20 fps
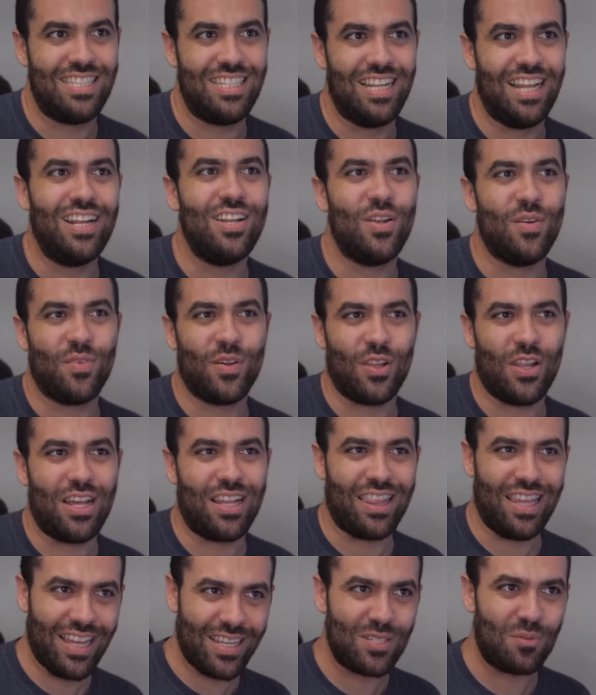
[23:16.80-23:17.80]
then you have a
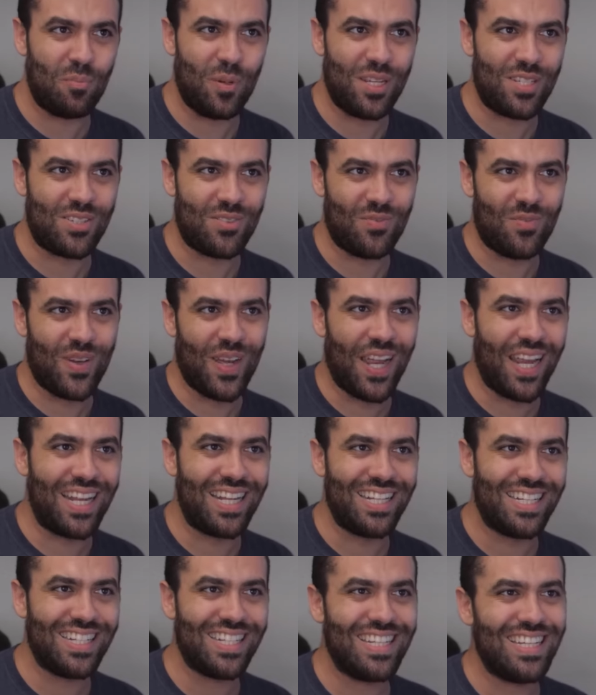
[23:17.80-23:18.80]
lot less peace of mind.
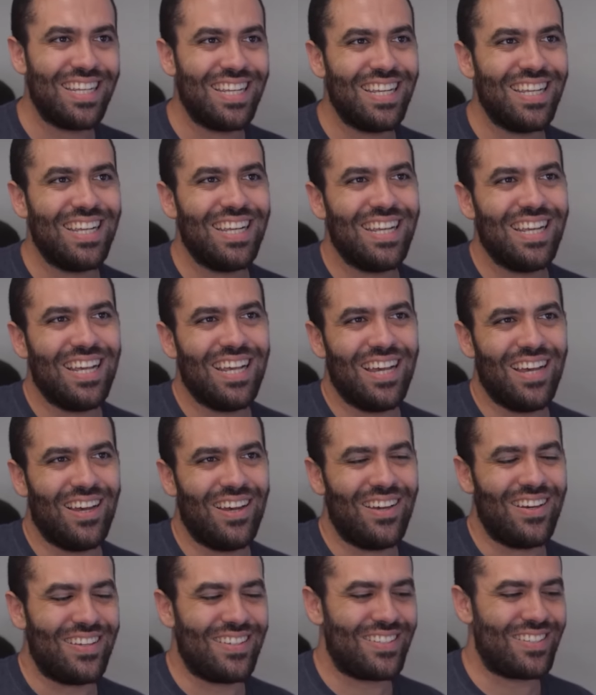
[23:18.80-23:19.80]
Yes.
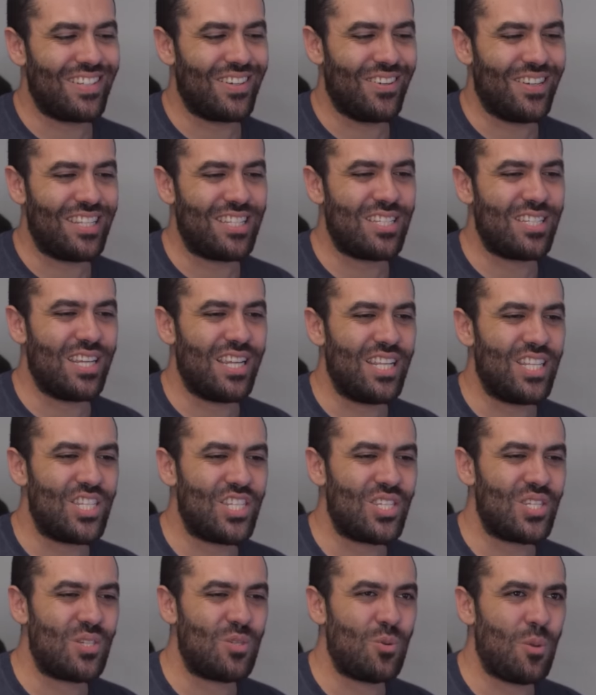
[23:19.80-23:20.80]
Uh, so it's
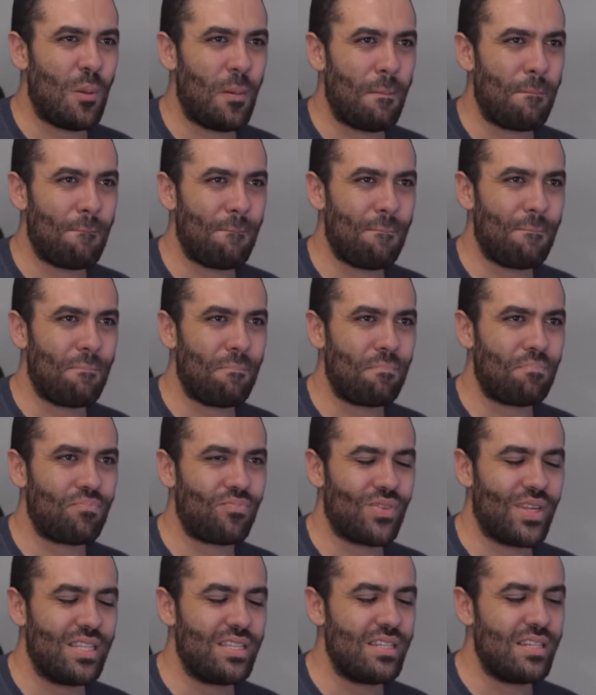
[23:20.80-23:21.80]
it's
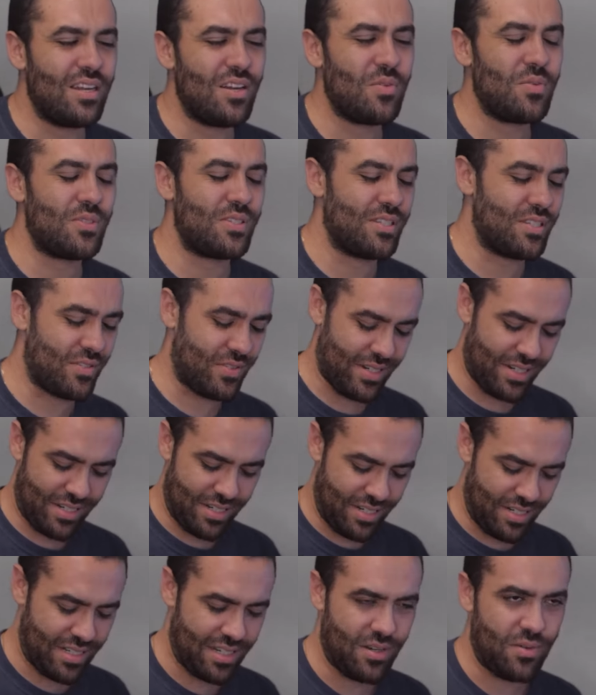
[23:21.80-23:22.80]
it's a terrible
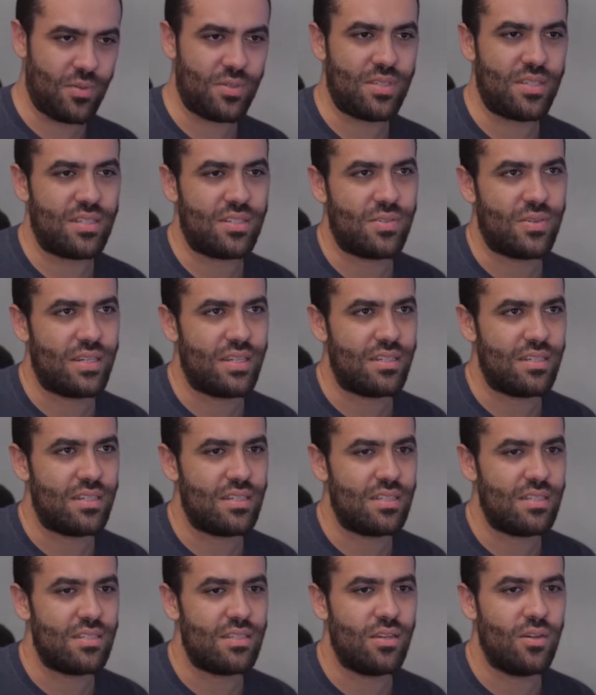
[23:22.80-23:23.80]
situation. Terrible
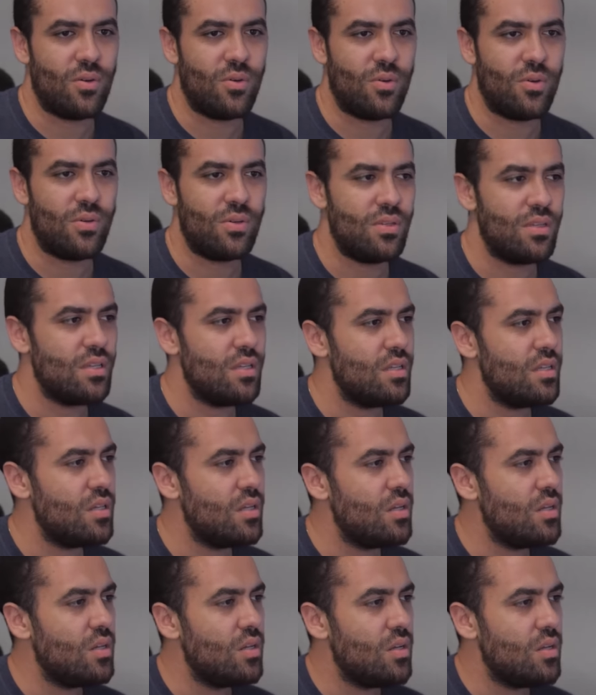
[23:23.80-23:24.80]
situation. So
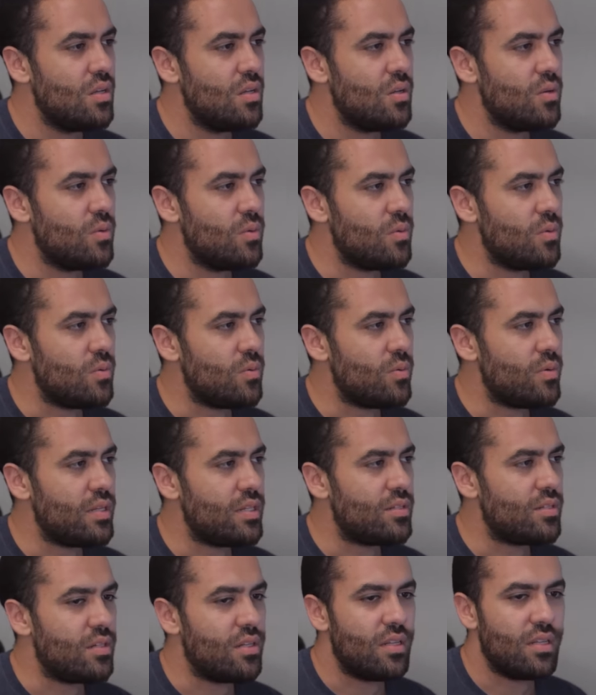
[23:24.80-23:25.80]
we
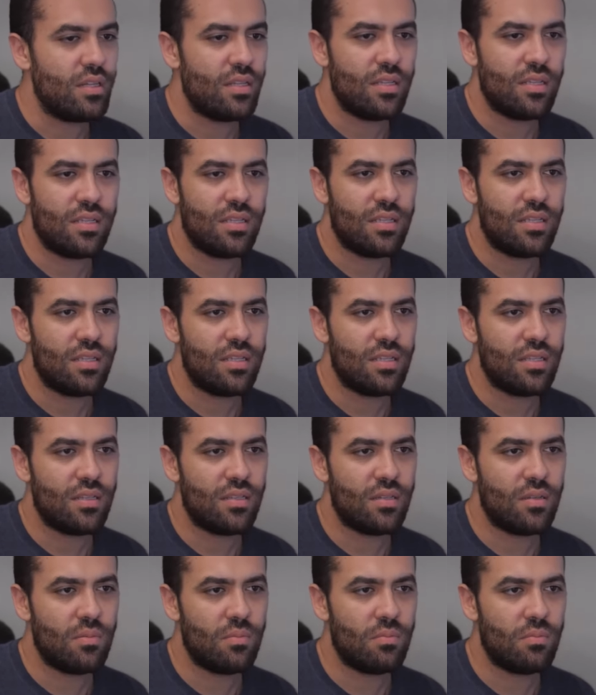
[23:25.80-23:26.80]
should
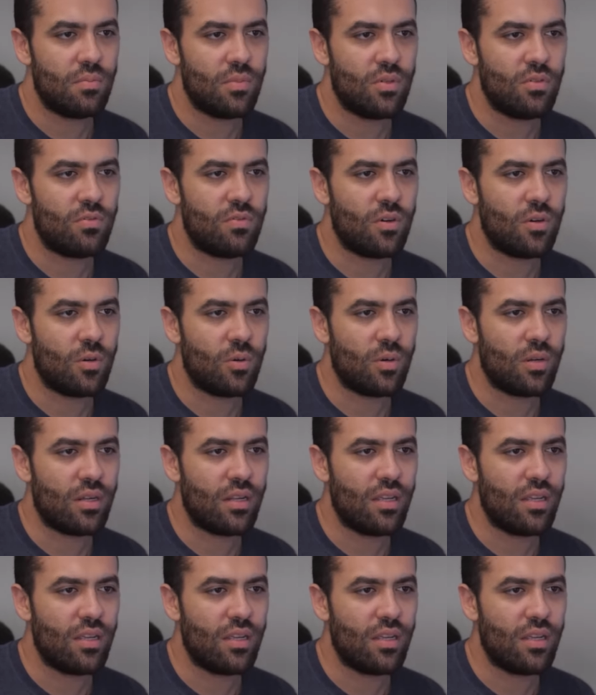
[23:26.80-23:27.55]
move forward.